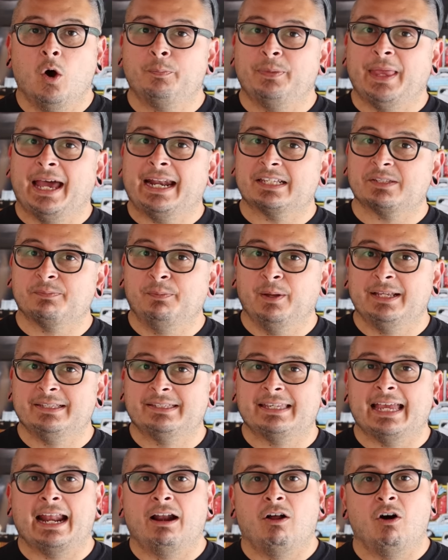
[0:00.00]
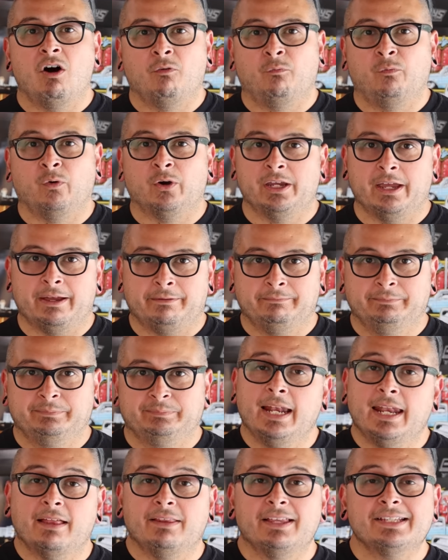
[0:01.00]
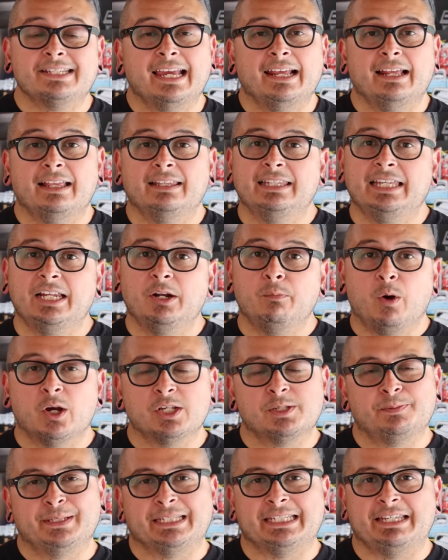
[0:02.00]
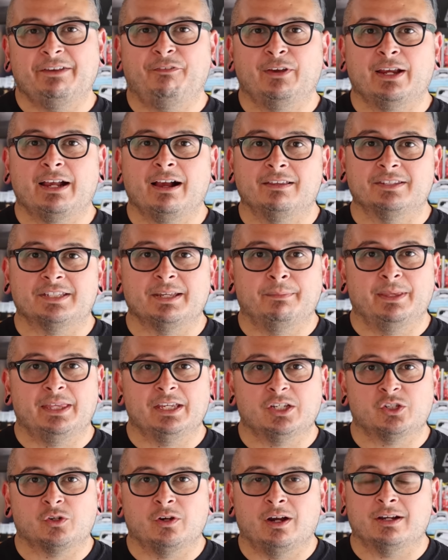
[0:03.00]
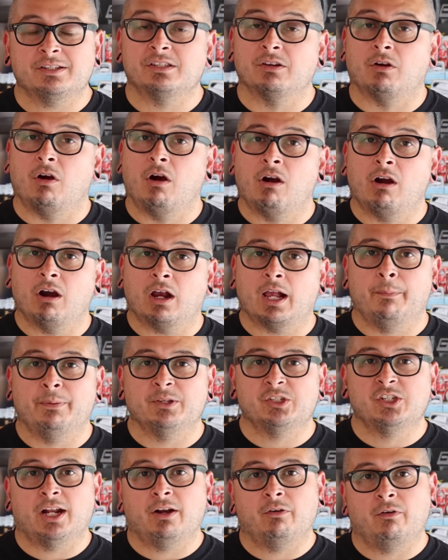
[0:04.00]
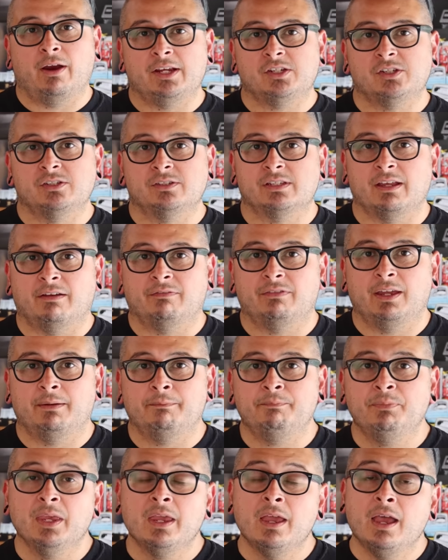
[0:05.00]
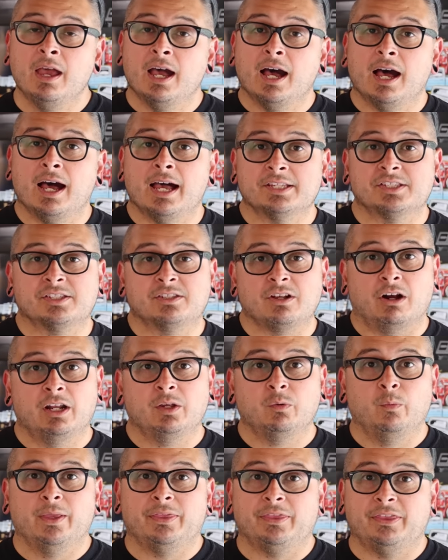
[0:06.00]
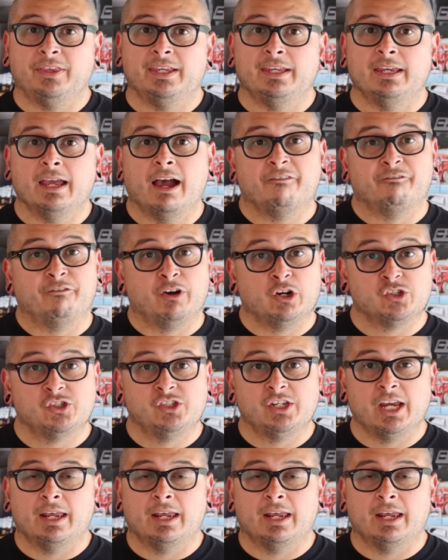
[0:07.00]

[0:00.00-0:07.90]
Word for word: hope that explains that all for you. Now let's get a little more specific on some of these trucks. There are a couple generations of them, uh, starting with the uh, first